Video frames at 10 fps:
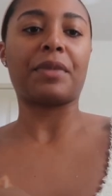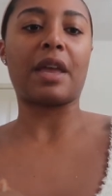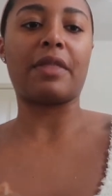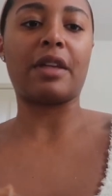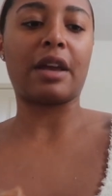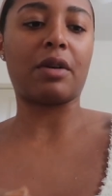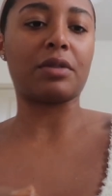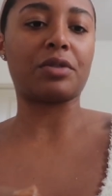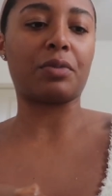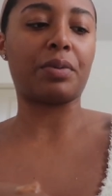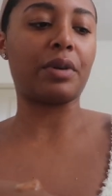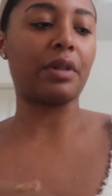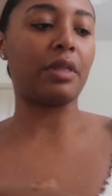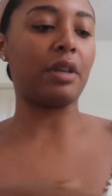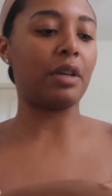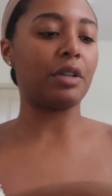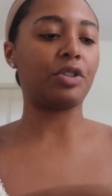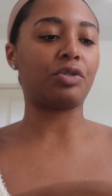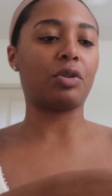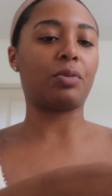and then I also put the
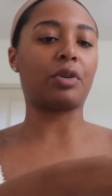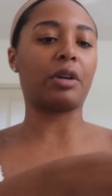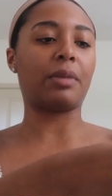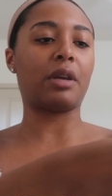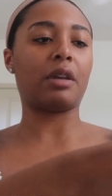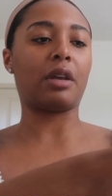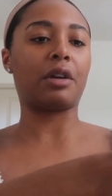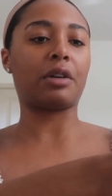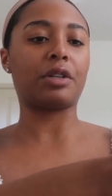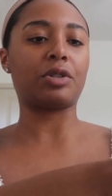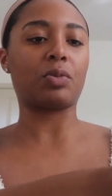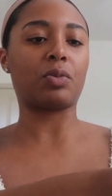strobe cream in here as